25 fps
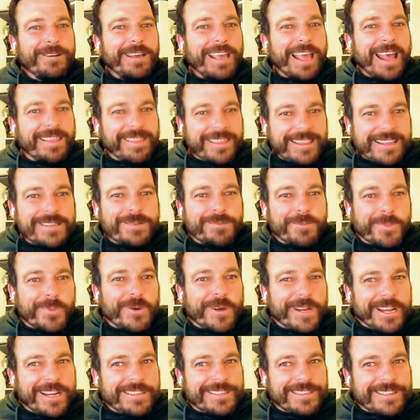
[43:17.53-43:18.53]
at this
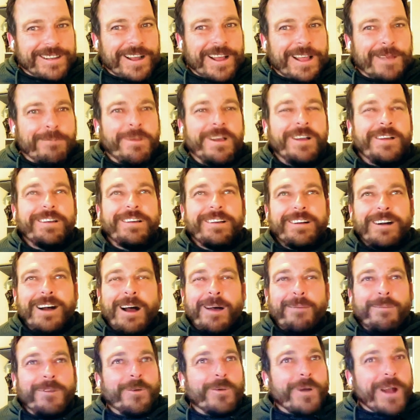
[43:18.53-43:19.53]
point in time
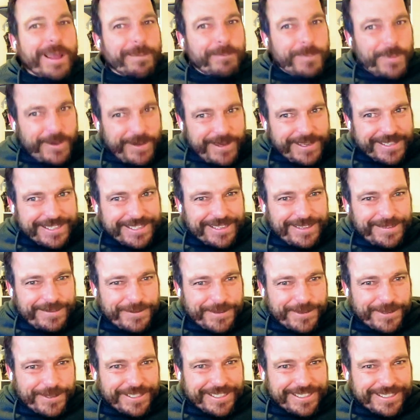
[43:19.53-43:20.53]
I'm the right person
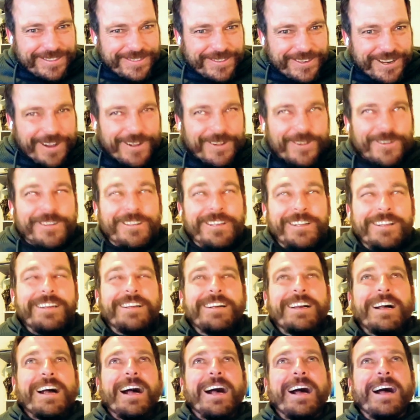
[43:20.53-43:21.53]
for this role.
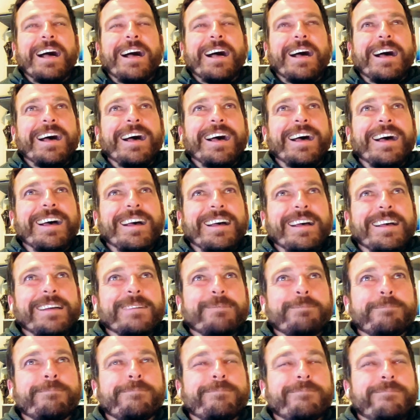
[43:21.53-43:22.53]
There's a